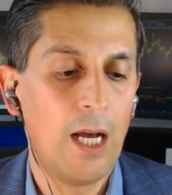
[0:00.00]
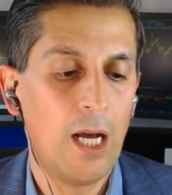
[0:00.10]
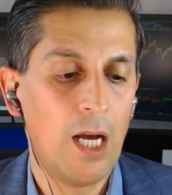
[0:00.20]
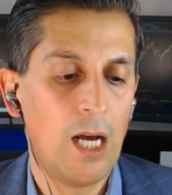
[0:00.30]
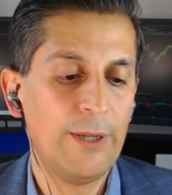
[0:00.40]

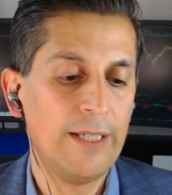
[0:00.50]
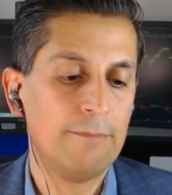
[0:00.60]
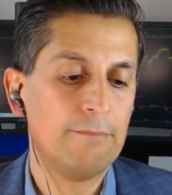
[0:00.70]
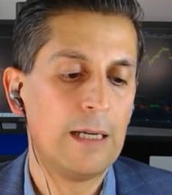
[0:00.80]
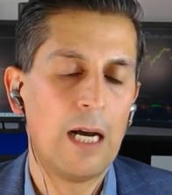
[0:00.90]
Yeah,
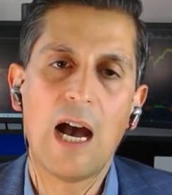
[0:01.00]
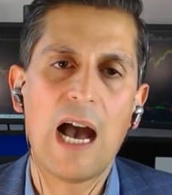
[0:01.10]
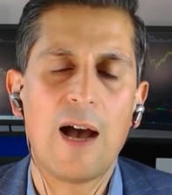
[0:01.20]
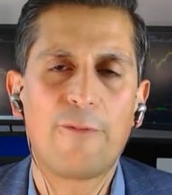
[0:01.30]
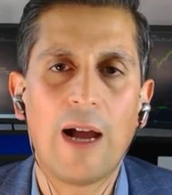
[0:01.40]

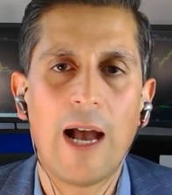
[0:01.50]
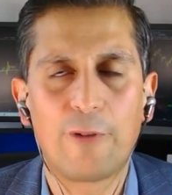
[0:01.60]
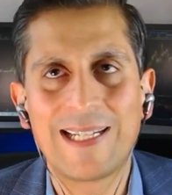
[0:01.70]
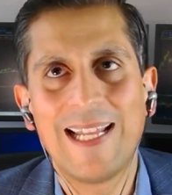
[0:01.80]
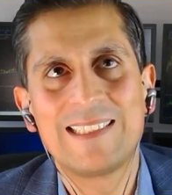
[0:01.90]
I
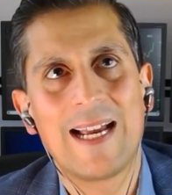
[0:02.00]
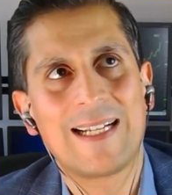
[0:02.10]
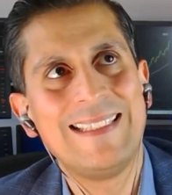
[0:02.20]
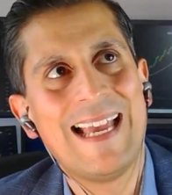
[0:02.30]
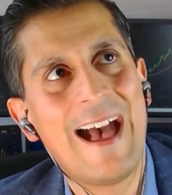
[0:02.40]
forget
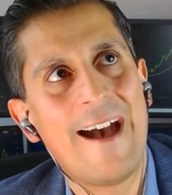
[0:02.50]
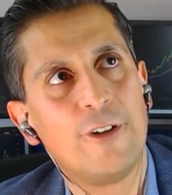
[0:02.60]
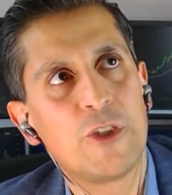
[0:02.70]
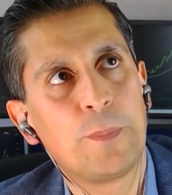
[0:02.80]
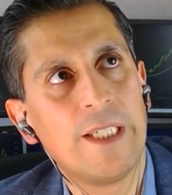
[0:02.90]
exactly the
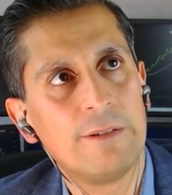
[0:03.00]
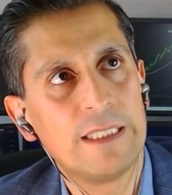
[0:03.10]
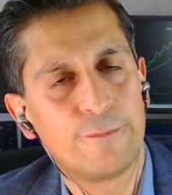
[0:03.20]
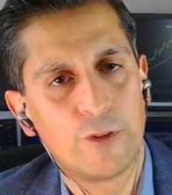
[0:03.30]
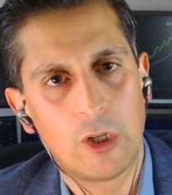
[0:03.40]
average
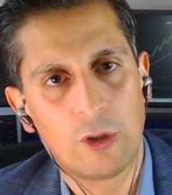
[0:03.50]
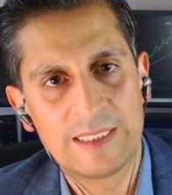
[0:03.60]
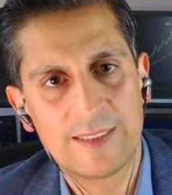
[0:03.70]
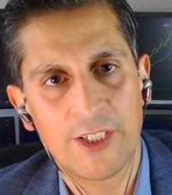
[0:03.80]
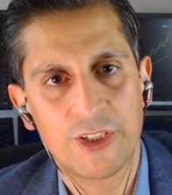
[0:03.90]
period
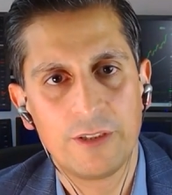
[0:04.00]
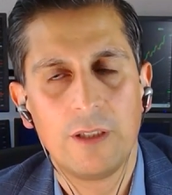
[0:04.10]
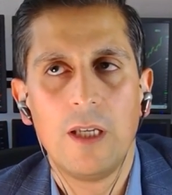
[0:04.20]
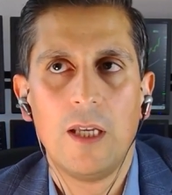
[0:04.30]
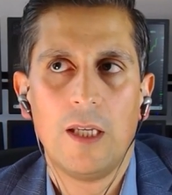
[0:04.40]
for a
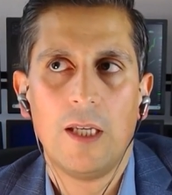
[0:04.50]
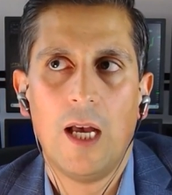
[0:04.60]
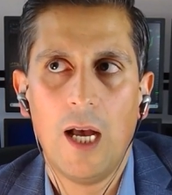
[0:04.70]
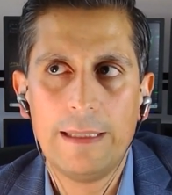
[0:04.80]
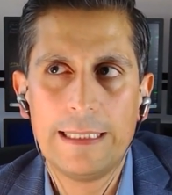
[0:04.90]
recession.
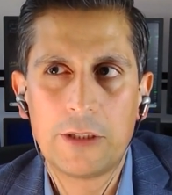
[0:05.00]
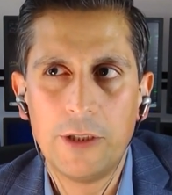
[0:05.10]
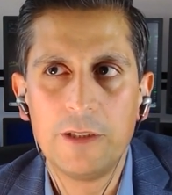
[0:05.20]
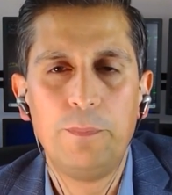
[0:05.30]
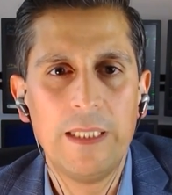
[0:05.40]

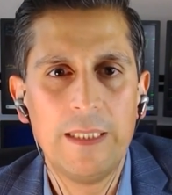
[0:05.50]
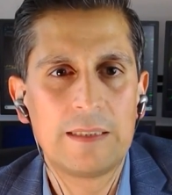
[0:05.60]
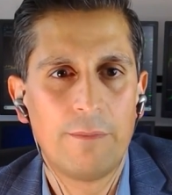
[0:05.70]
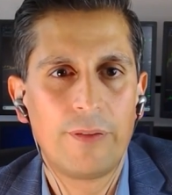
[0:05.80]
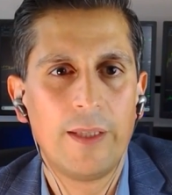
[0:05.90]
It could
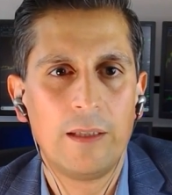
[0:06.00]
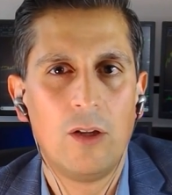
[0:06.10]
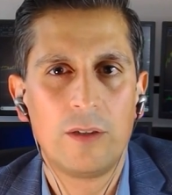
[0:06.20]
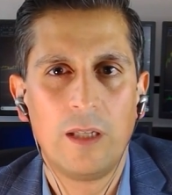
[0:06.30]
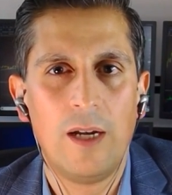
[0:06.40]
be
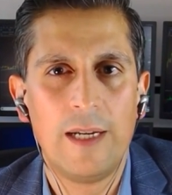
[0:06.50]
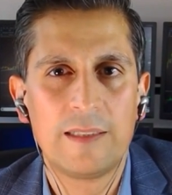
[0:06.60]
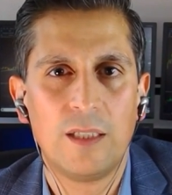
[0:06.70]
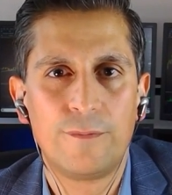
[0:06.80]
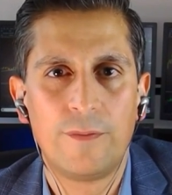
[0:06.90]
something along the
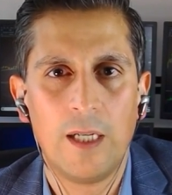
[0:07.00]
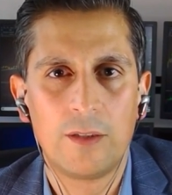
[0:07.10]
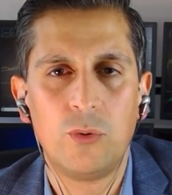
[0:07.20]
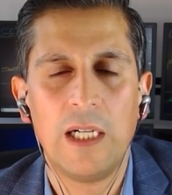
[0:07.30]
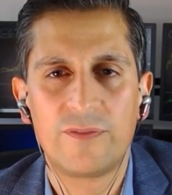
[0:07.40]
lines
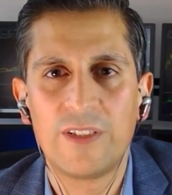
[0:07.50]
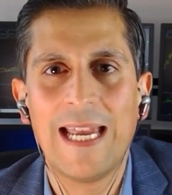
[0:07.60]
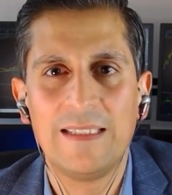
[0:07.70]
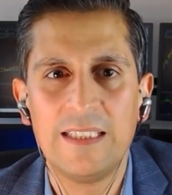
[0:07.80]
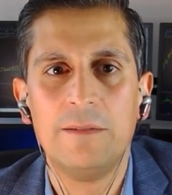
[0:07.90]
of
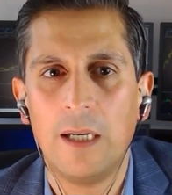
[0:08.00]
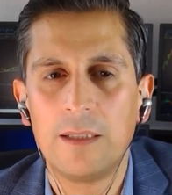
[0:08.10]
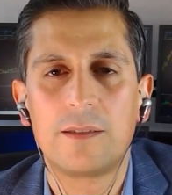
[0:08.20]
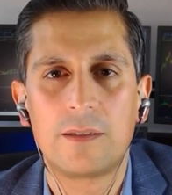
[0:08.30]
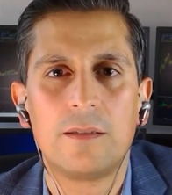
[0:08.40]
12 to
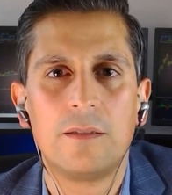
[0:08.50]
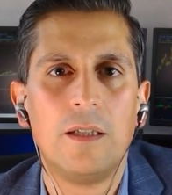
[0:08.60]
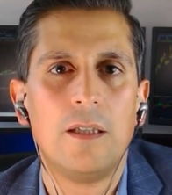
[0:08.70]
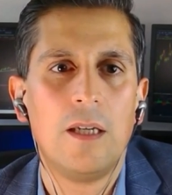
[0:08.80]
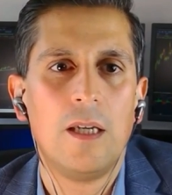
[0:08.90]
18
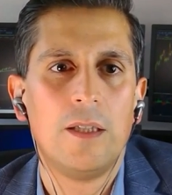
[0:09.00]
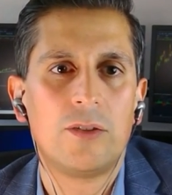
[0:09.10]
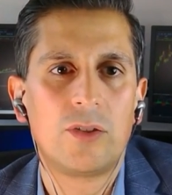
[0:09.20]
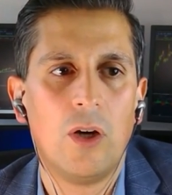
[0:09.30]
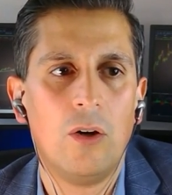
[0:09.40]
months.
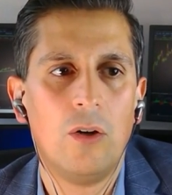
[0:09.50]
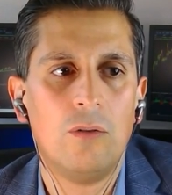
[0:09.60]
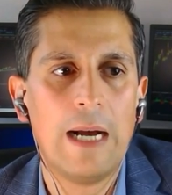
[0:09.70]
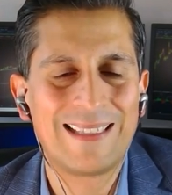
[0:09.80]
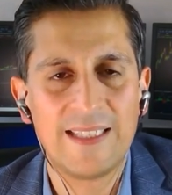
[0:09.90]

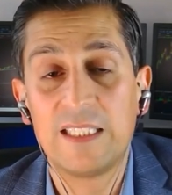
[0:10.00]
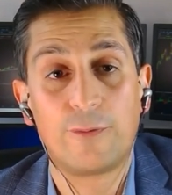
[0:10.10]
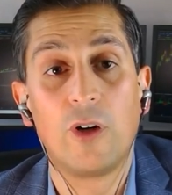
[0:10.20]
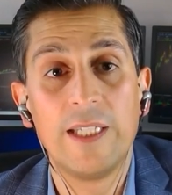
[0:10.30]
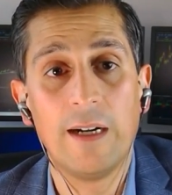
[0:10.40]
So at
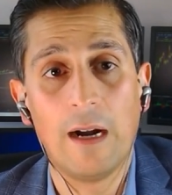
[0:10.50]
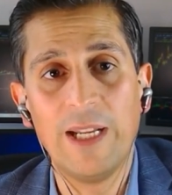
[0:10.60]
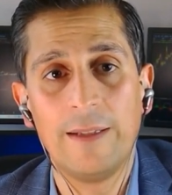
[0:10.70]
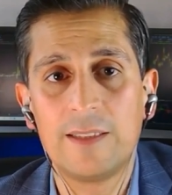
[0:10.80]
least for a year.